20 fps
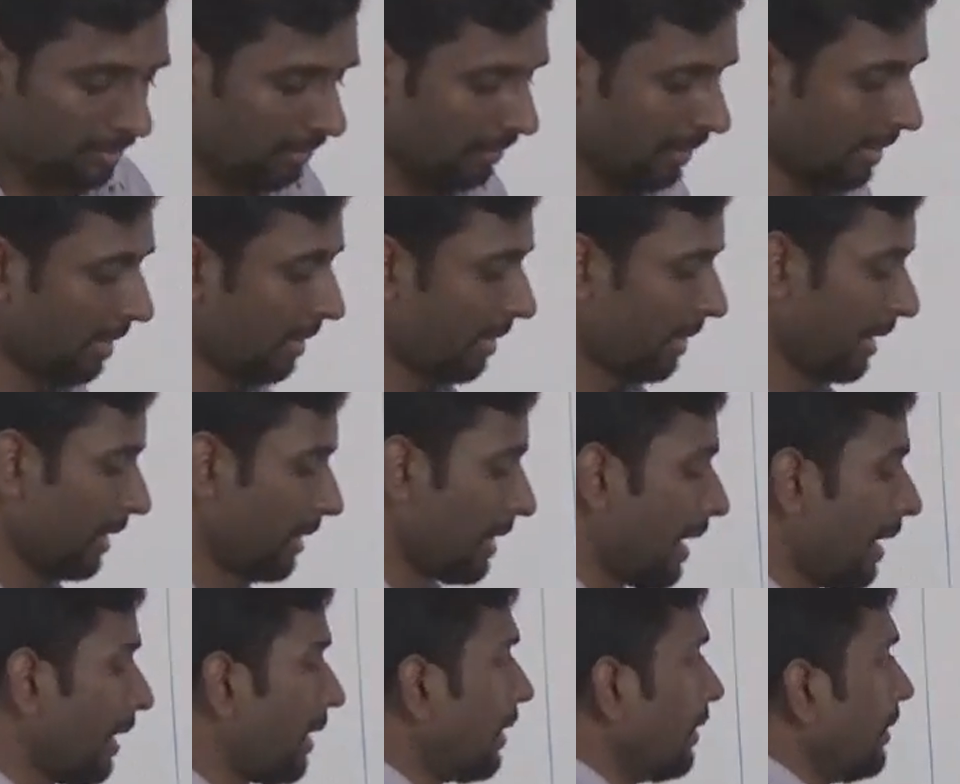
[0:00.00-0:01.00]
You can say
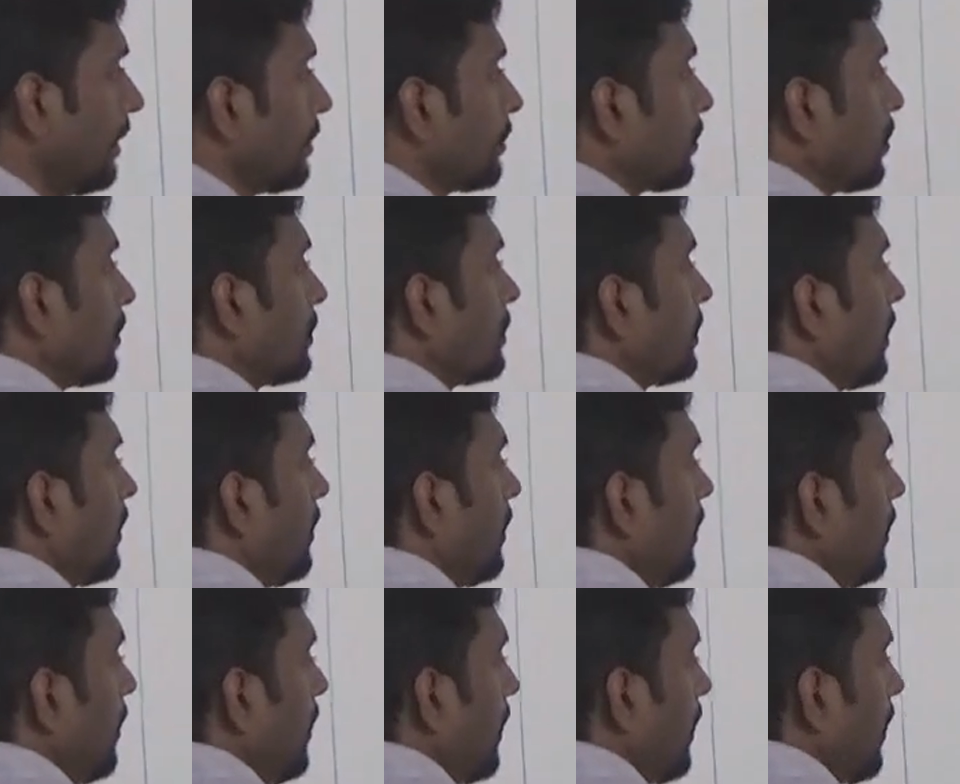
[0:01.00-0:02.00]
that in this
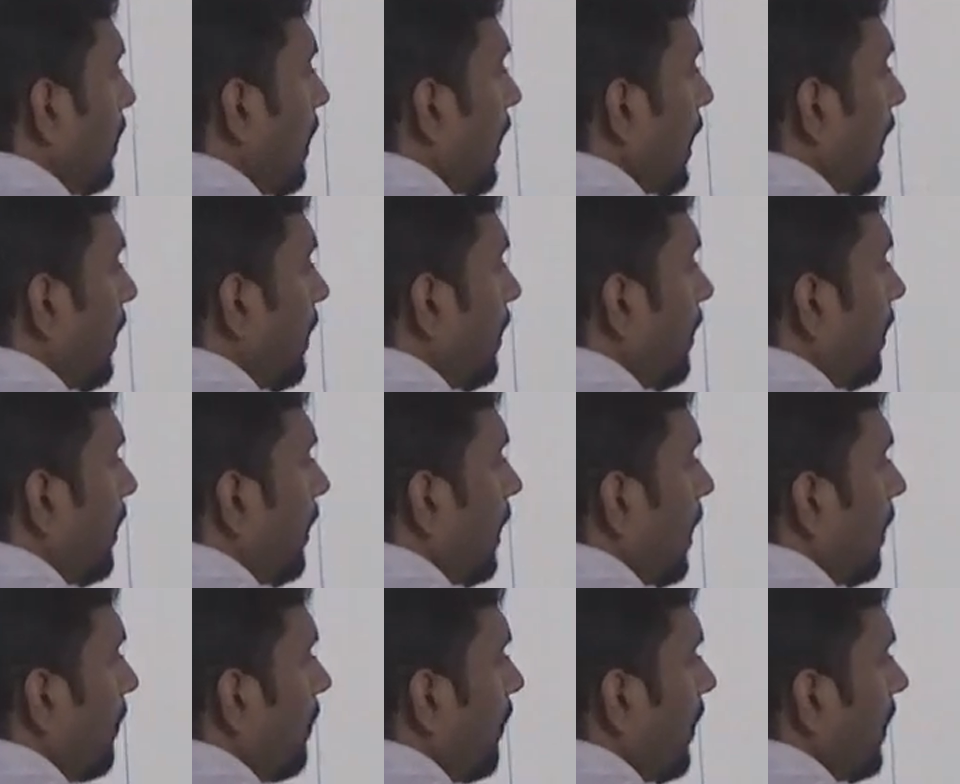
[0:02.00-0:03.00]
question, let
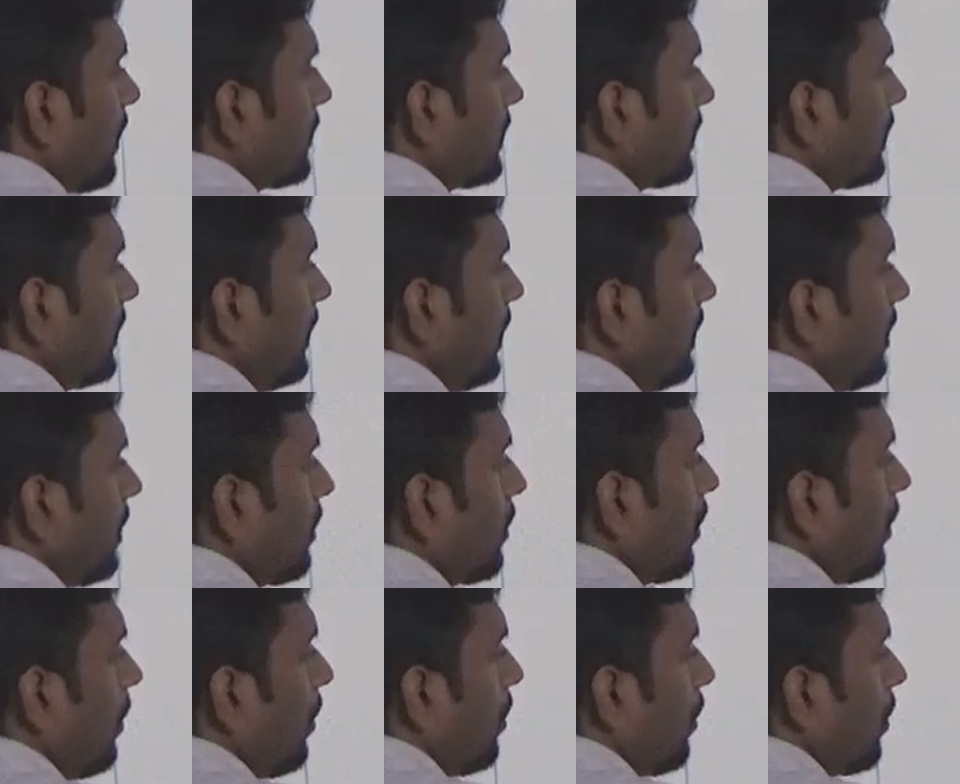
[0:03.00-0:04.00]
fx is
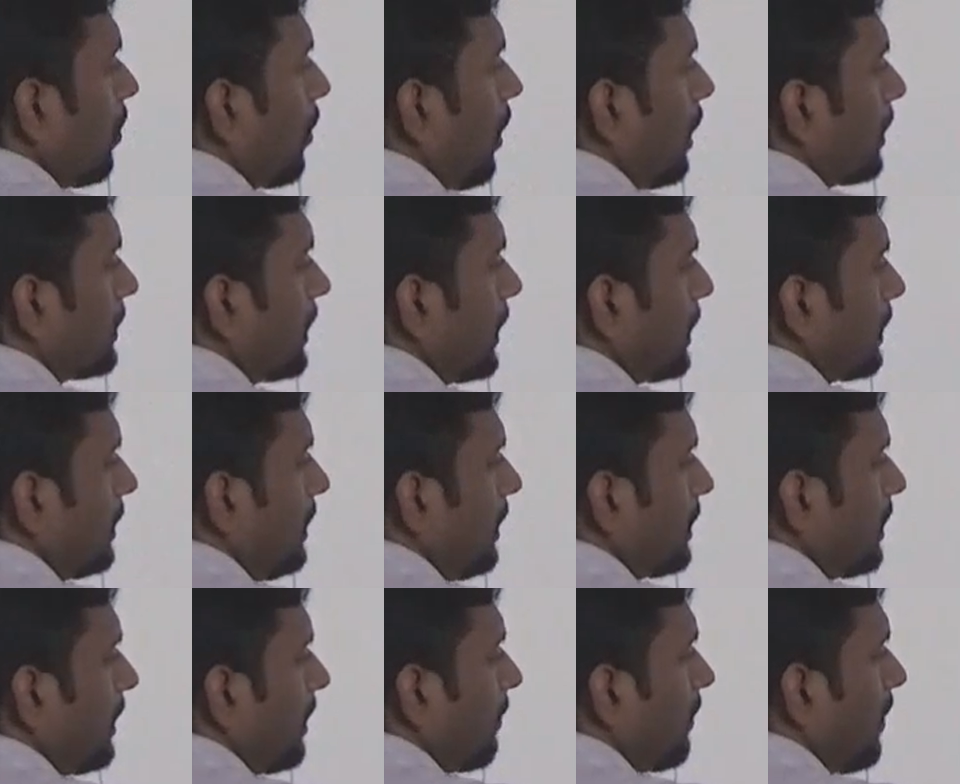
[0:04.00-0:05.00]
equal to cos x.
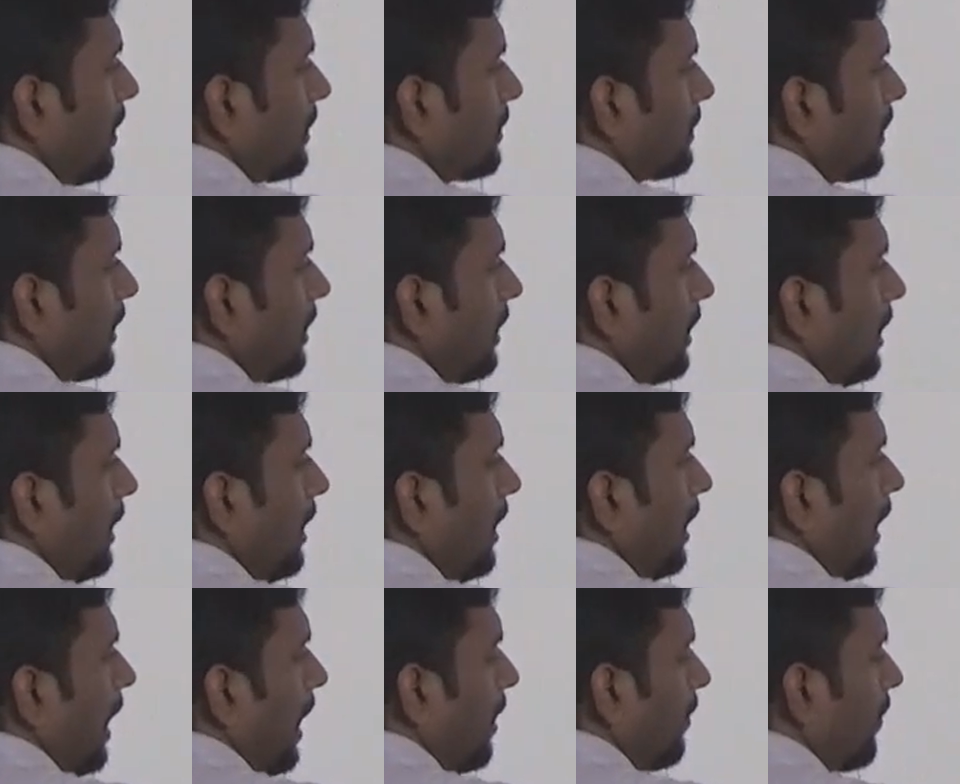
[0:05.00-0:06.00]
This is the function.
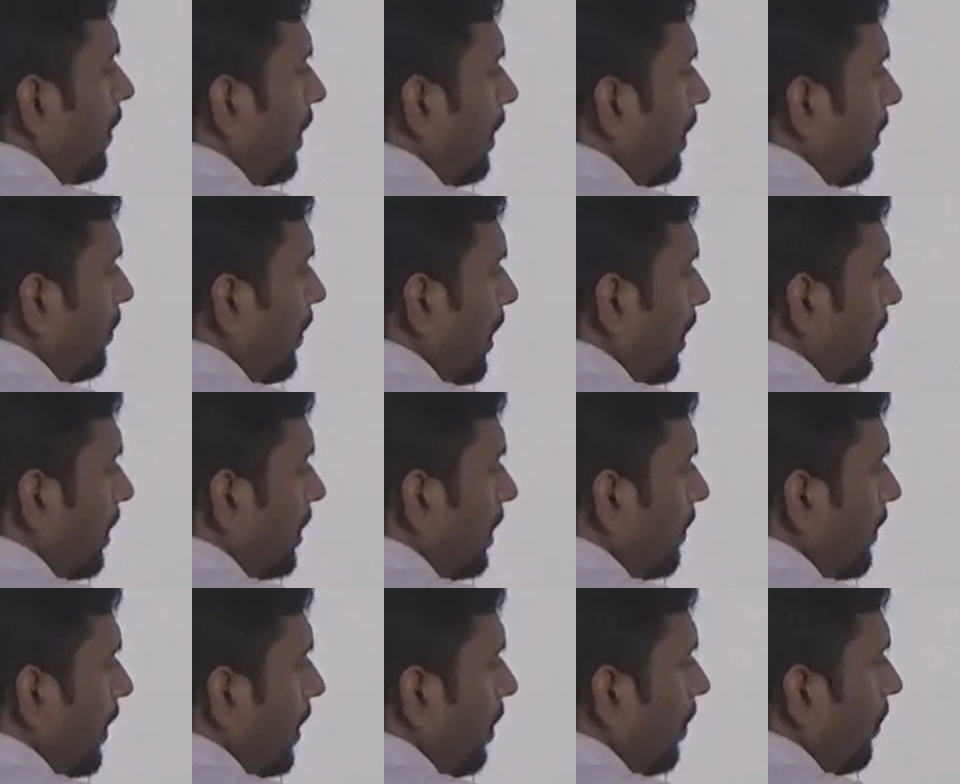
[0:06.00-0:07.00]
And what are
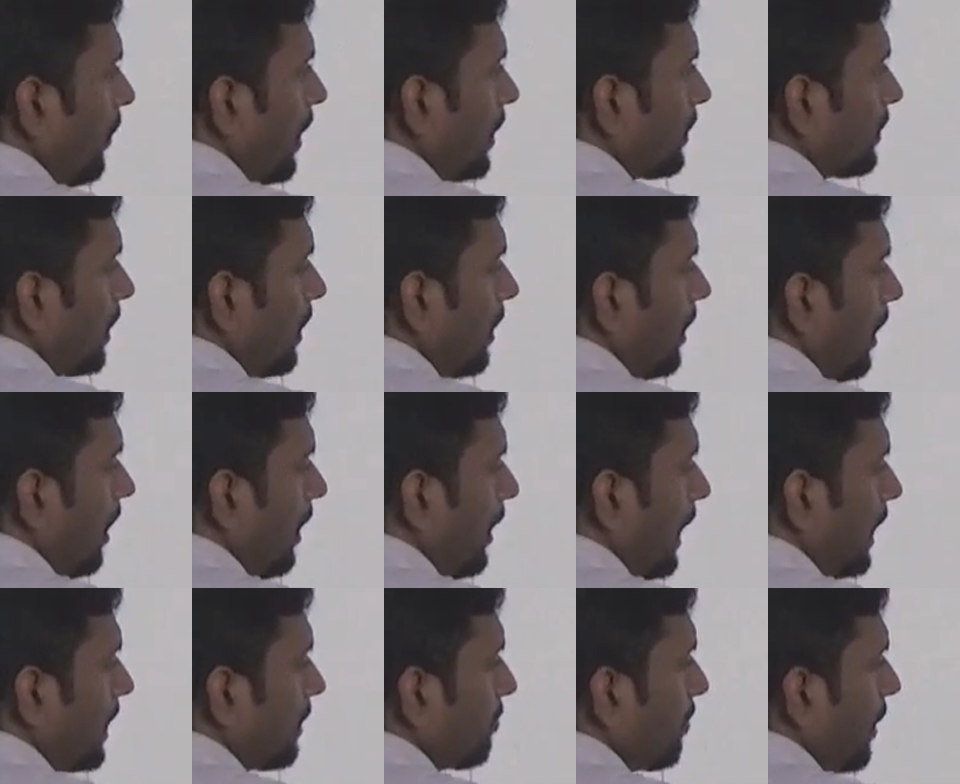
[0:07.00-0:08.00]
the value of x and
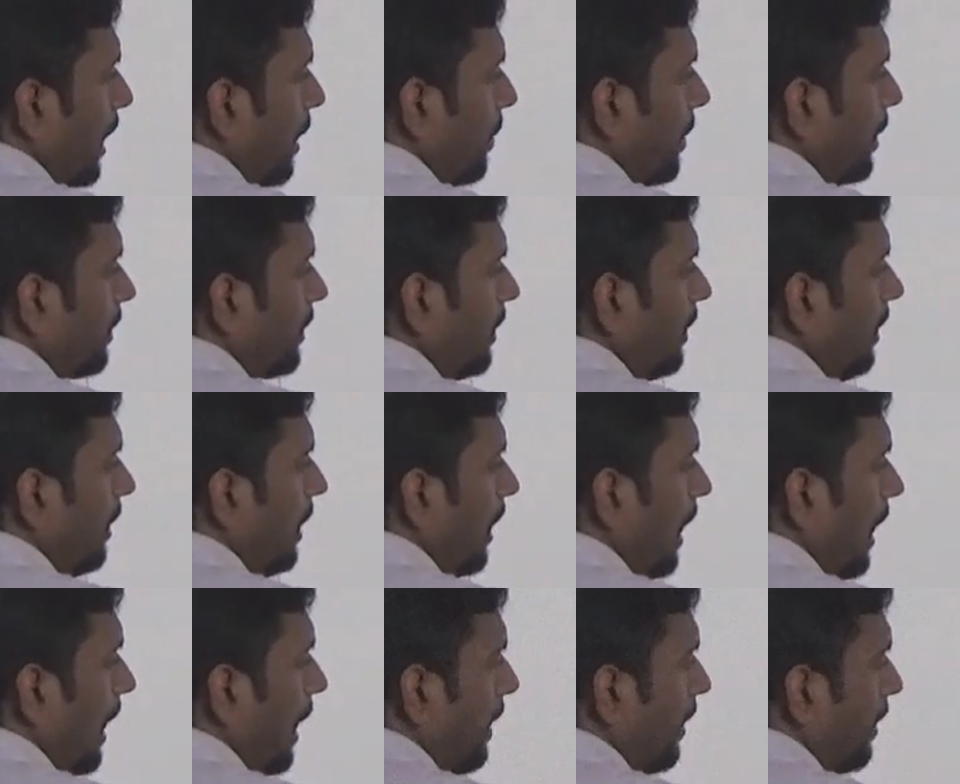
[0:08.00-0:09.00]
delta x? Pi by 3
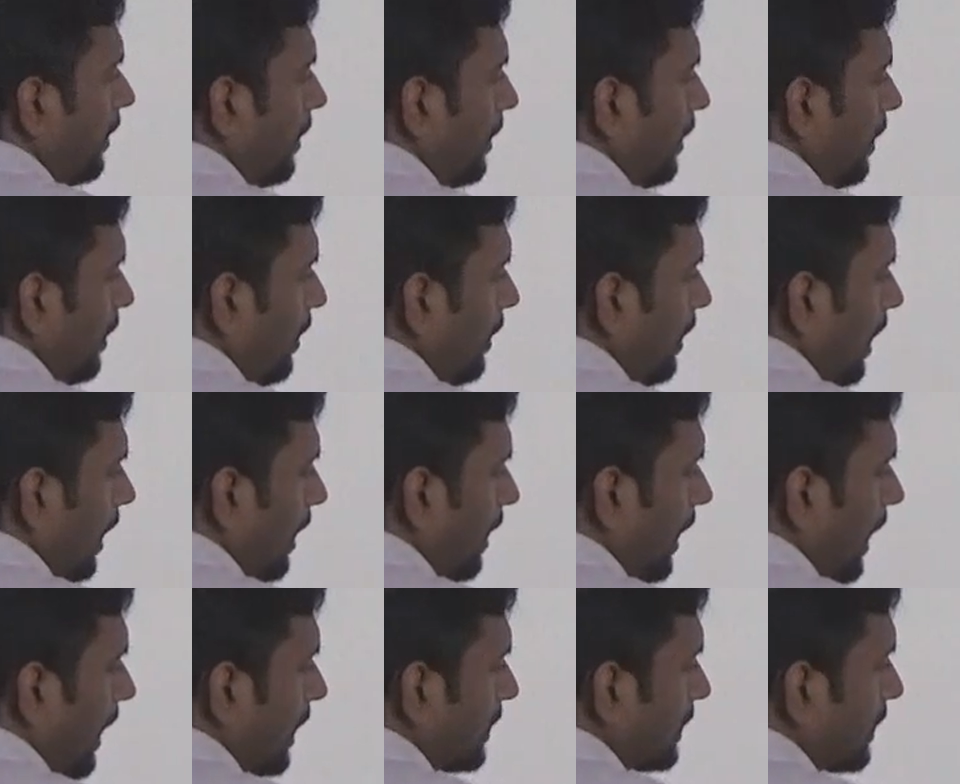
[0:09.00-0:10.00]
and
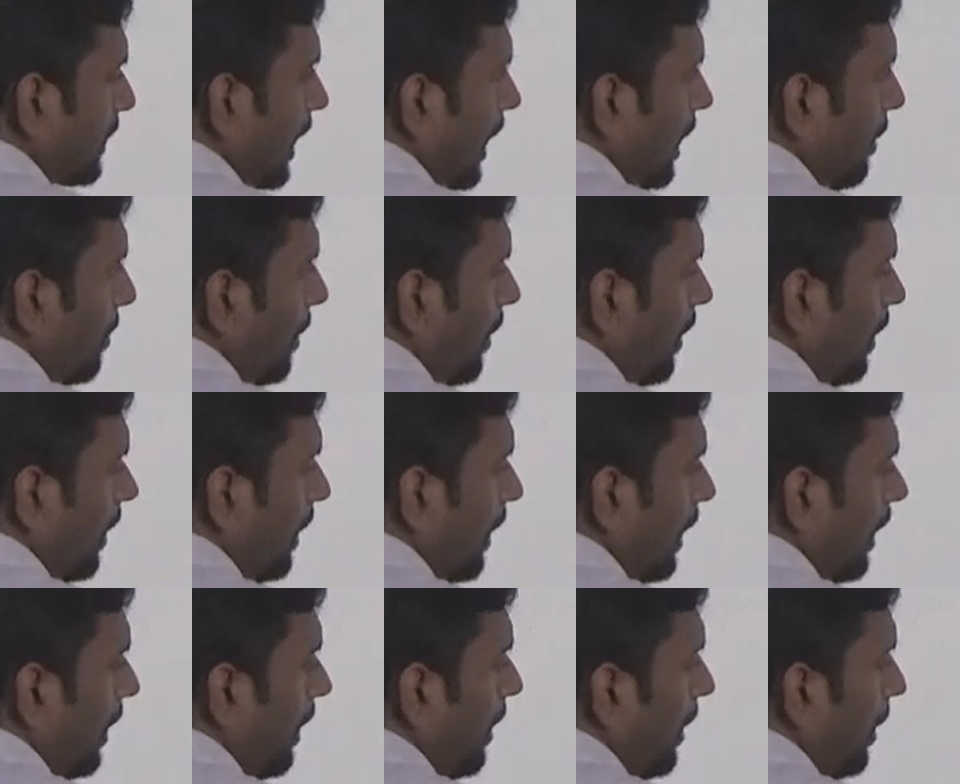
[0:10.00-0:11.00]
delta x can be written
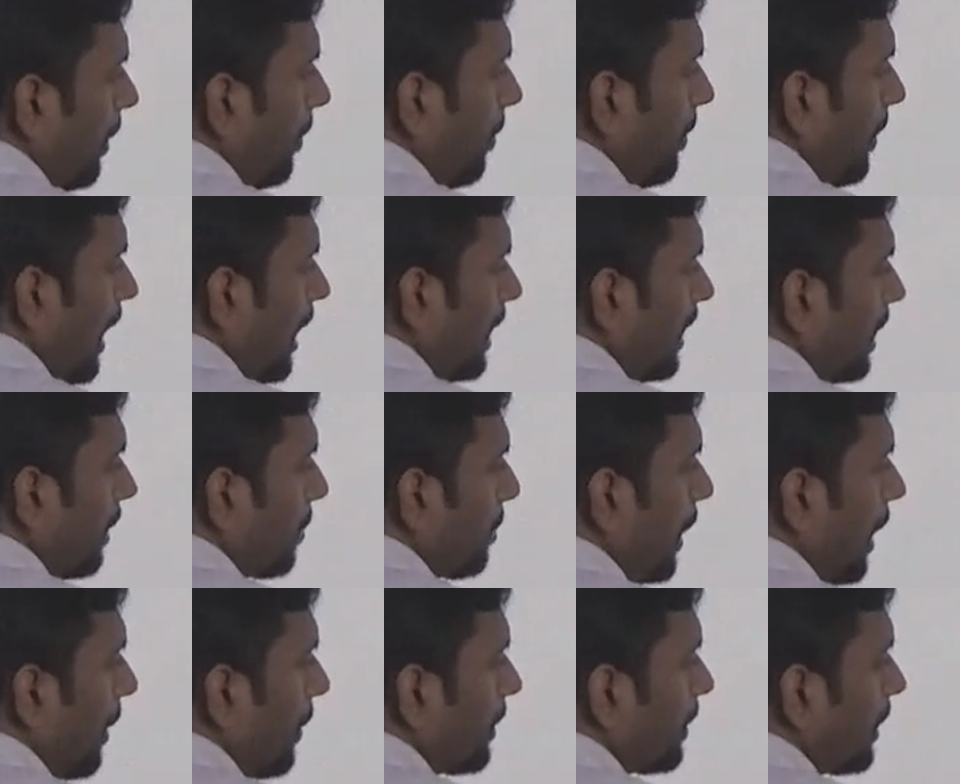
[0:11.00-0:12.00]
as minus
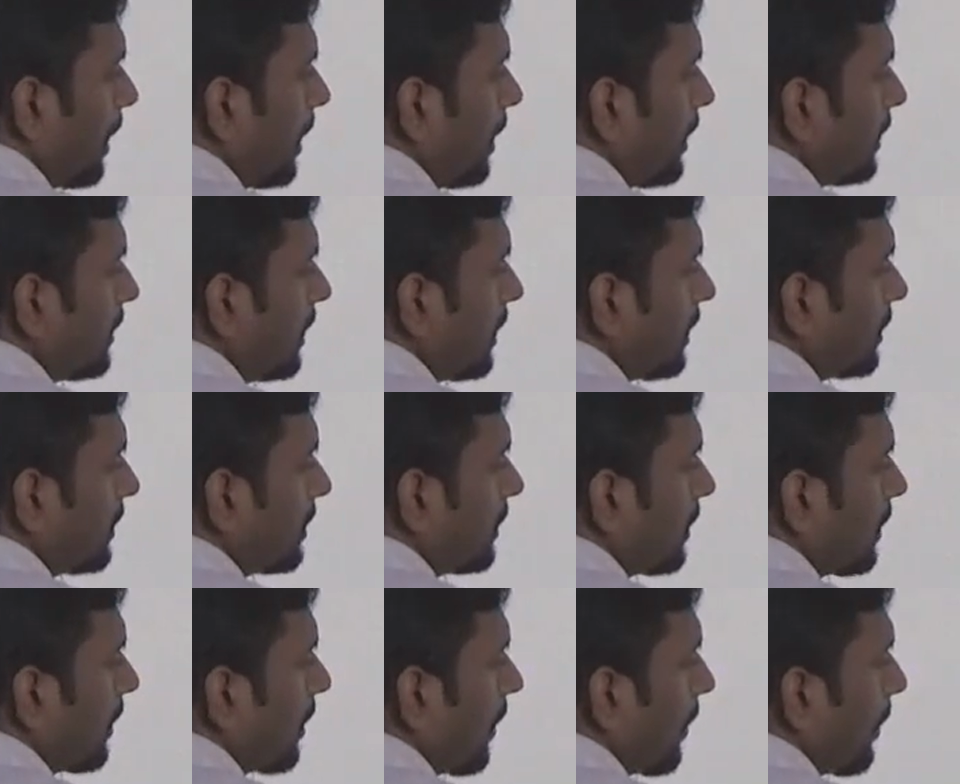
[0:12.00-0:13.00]
pi by
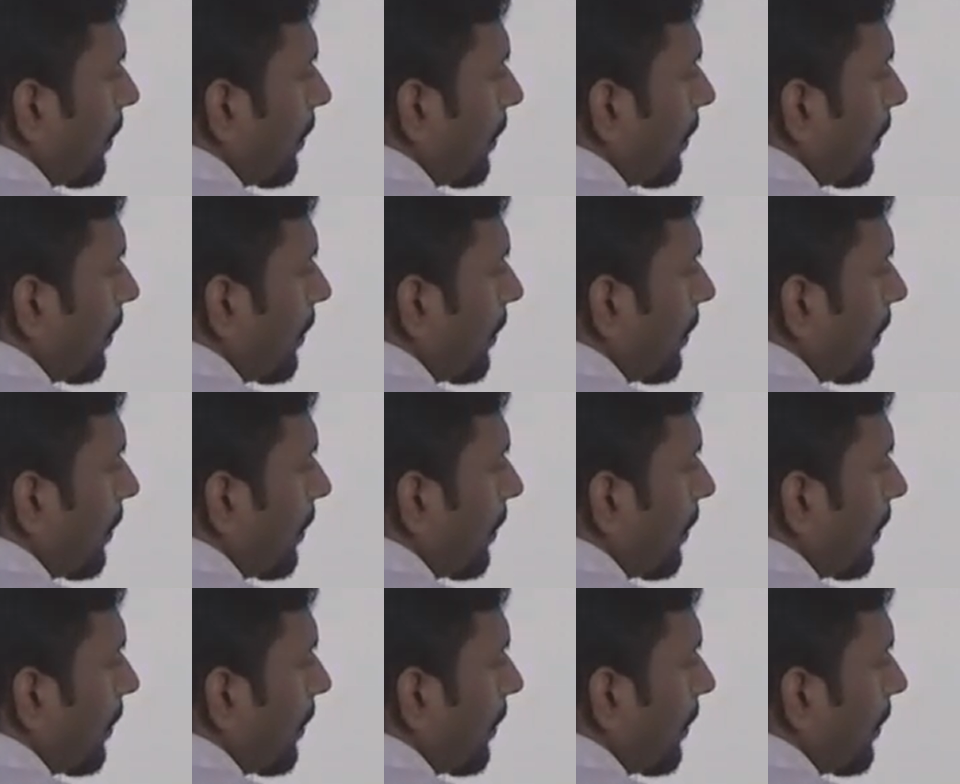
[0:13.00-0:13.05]
36.